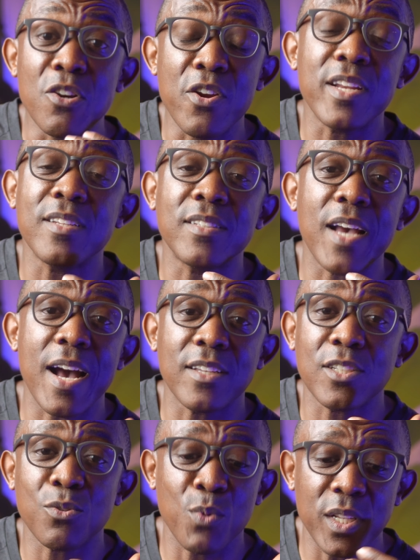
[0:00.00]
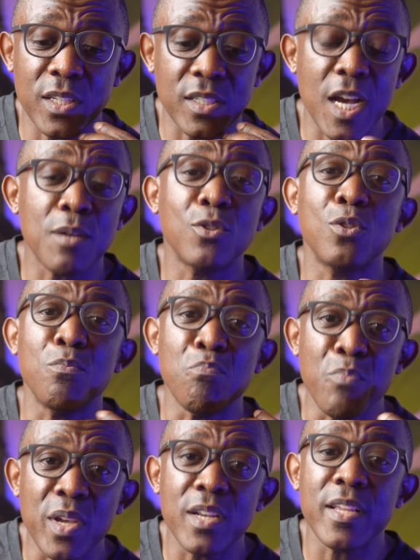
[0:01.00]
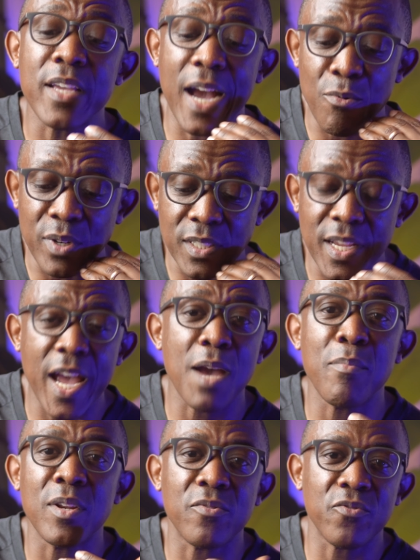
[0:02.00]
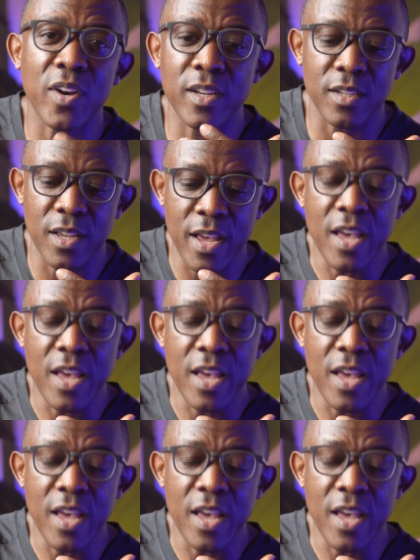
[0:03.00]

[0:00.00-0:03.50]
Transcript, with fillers: greatest asset when it comes to building a retirement fund.